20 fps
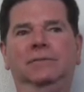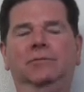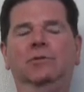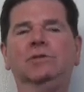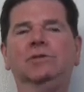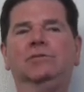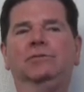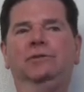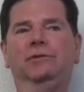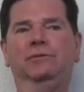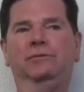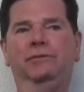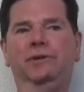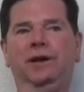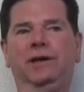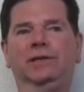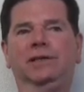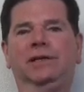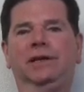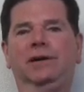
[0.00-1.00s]
wasn't for the
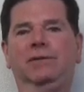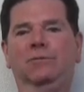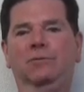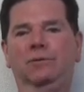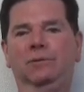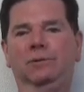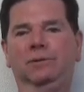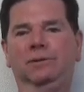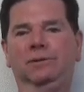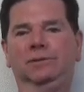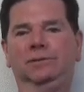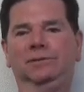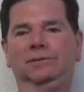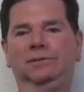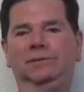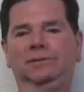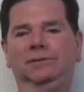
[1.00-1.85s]
fact that I got wounded,